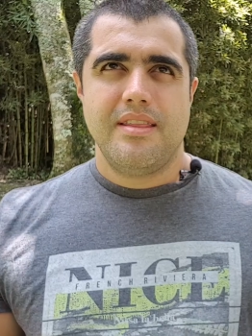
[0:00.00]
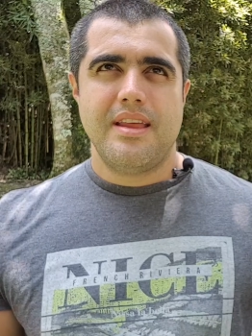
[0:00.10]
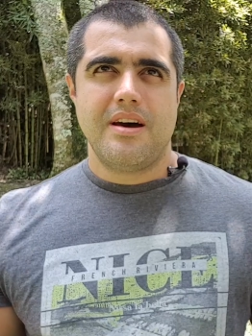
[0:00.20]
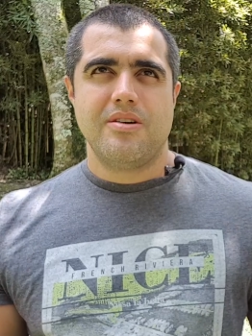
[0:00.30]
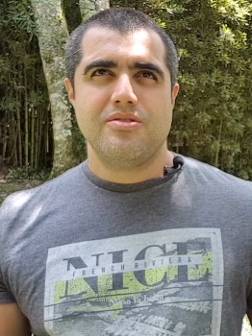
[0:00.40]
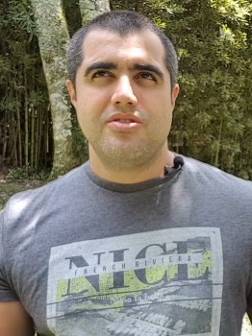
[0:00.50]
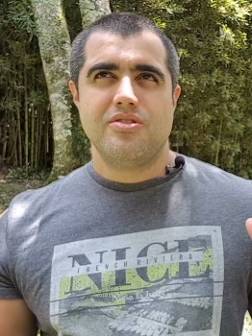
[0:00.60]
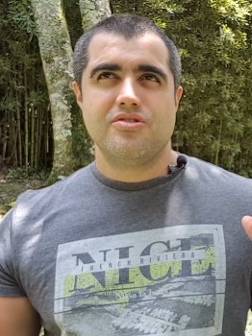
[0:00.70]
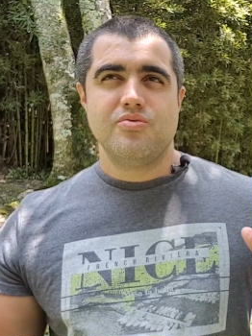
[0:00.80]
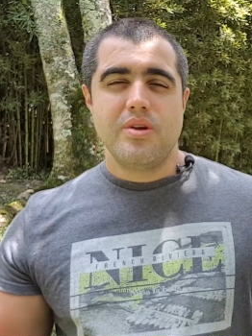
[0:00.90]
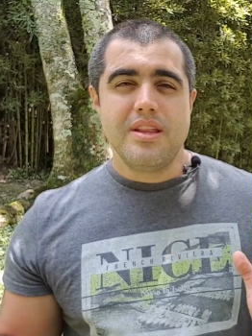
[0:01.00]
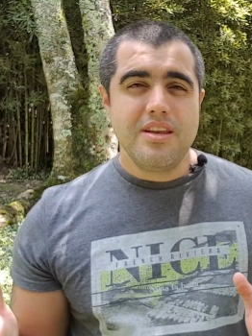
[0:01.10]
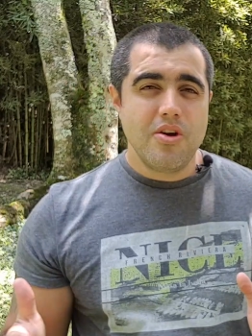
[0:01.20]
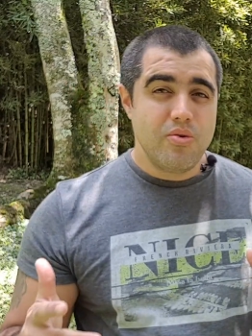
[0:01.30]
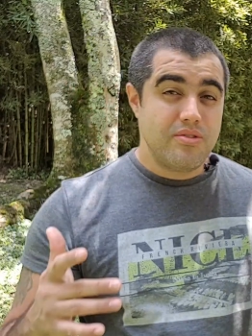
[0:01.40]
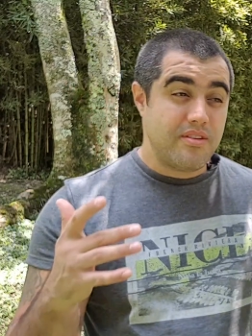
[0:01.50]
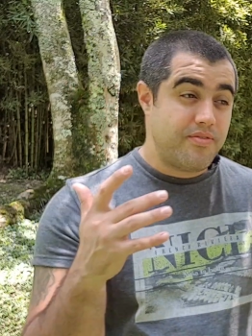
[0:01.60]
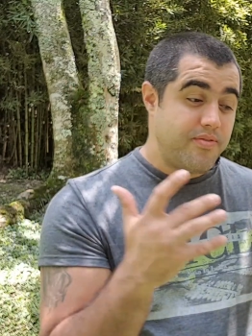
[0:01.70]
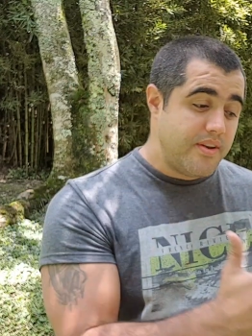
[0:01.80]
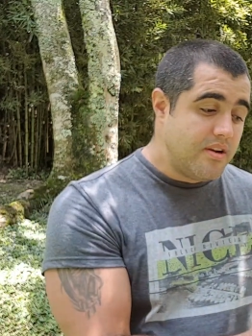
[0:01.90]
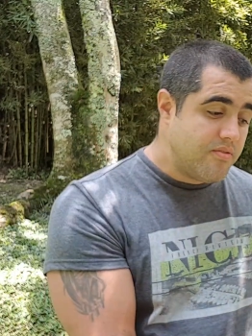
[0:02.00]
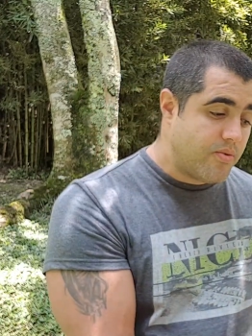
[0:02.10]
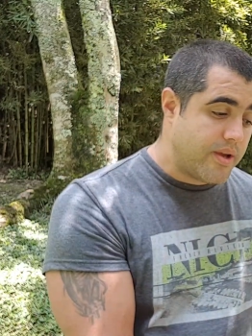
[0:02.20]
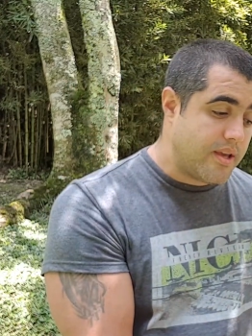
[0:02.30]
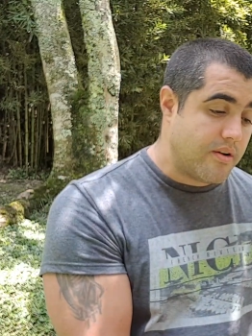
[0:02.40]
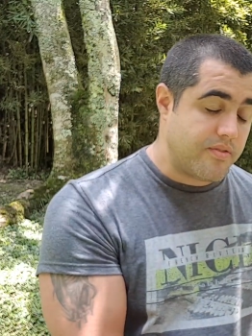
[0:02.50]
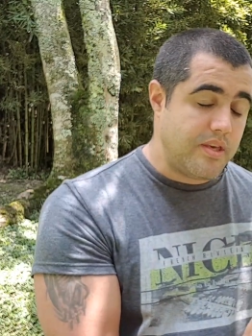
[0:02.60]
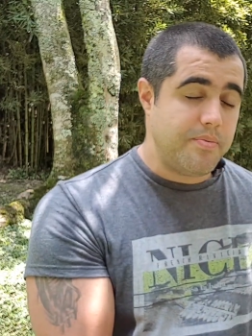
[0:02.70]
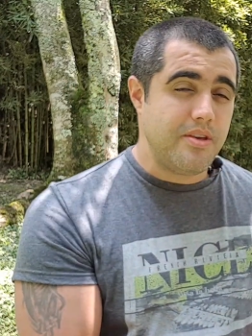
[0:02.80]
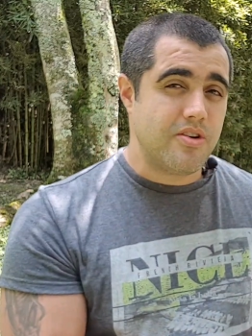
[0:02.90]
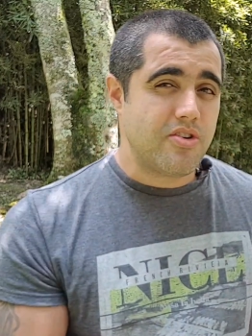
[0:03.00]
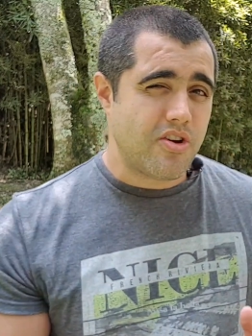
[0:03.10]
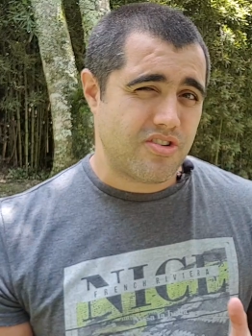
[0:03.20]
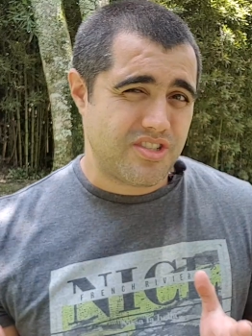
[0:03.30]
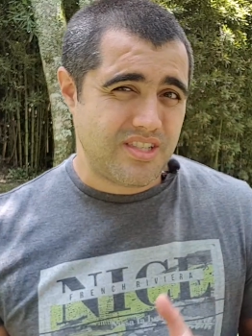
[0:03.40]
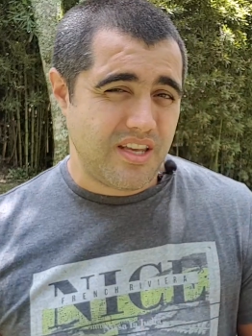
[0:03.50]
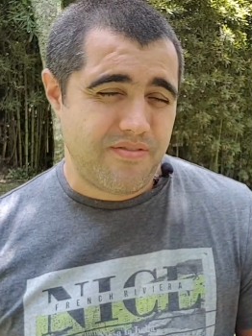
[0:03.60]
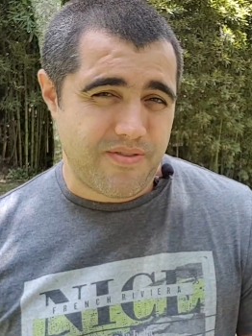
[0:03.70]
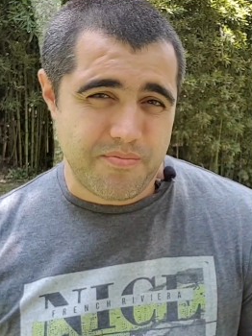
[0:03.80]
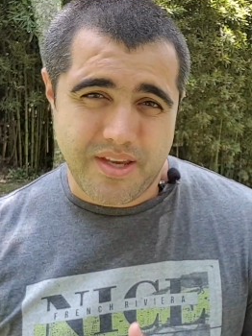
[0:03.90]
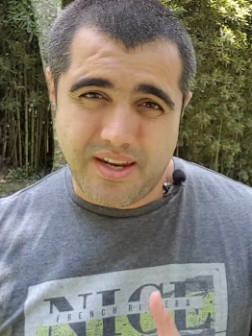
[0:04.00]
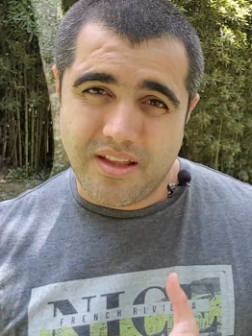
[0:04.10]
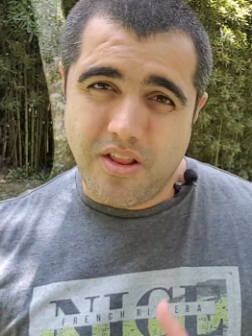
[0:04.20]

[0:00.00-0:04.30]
Now, there's really no definitive way of keeping your dog safe from getting